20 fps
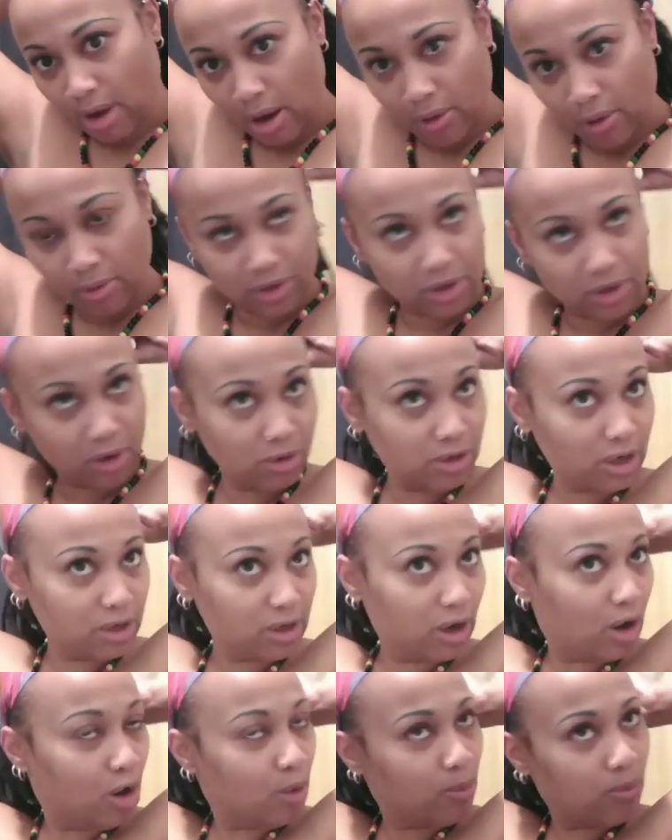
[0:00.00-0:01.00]
I would have showed
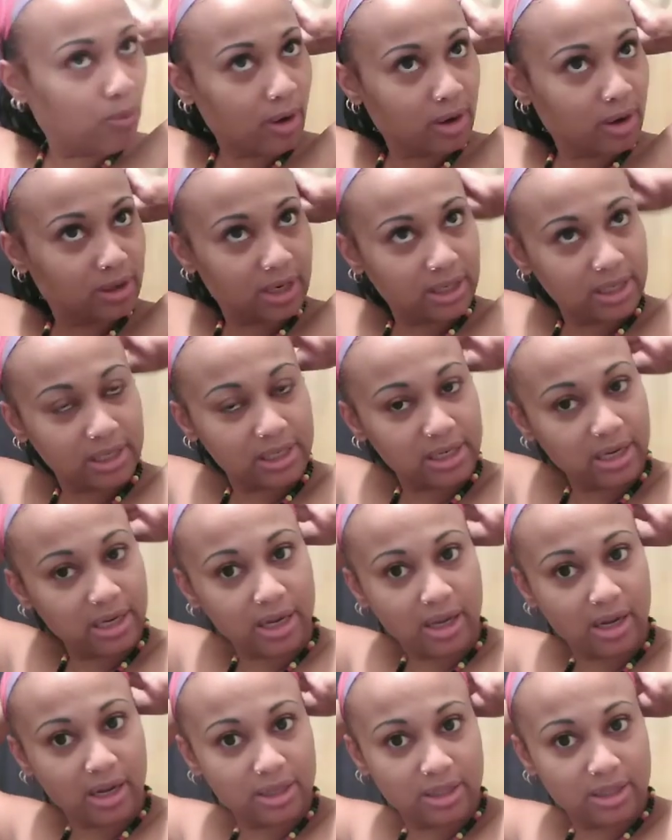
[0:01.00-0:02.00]
y'all the whole process of
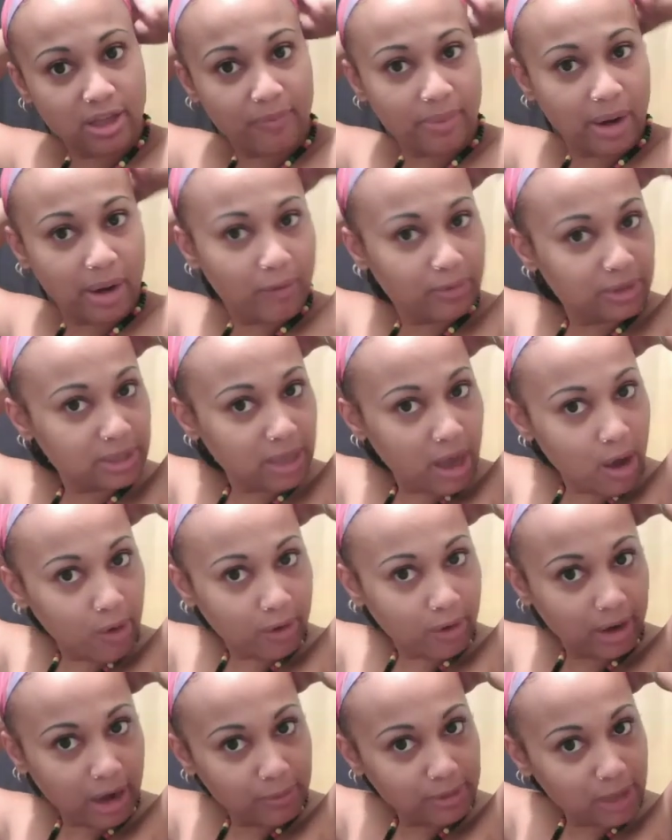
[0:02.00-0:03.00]
slinking this stuff, but I was
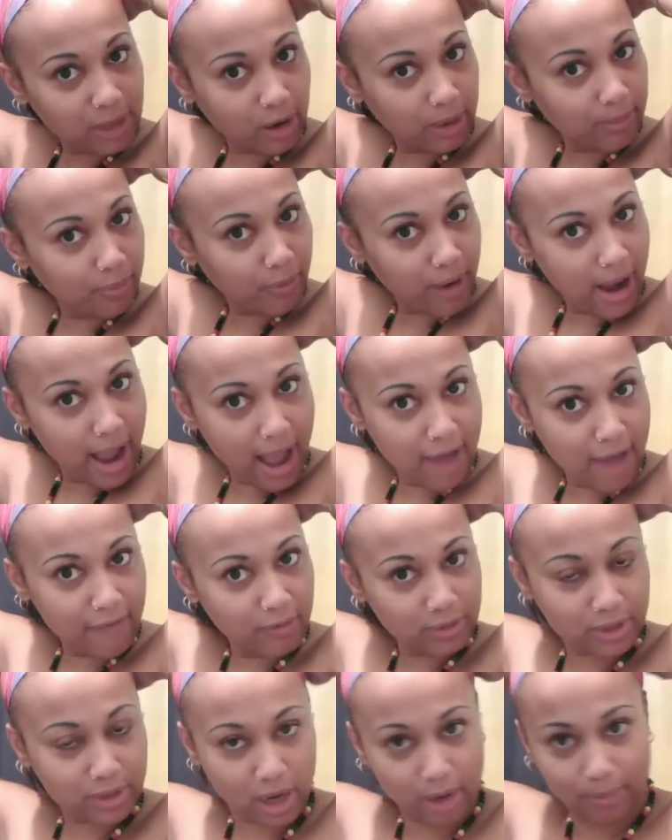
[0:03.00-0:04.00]
talking. I was talking
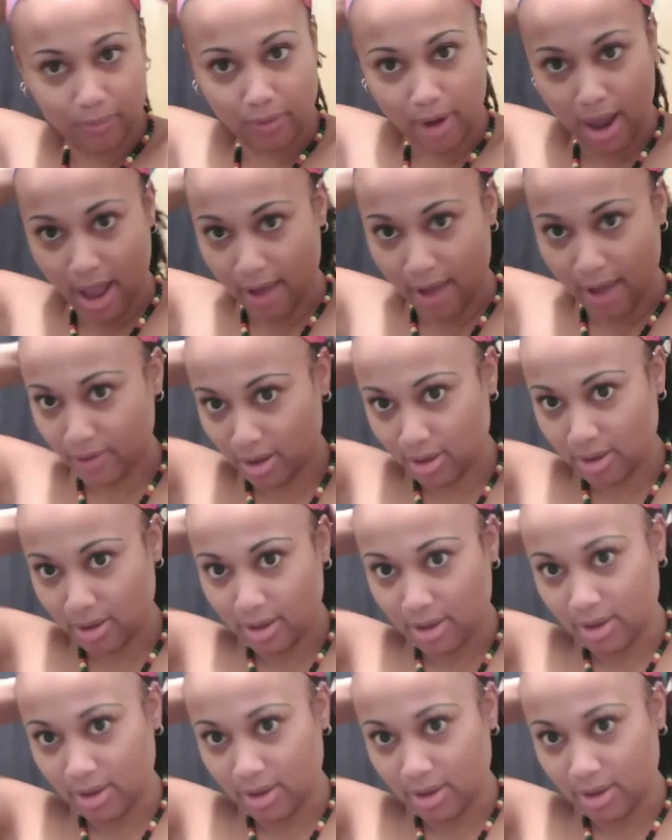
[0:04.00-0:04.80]
private. I was talking private.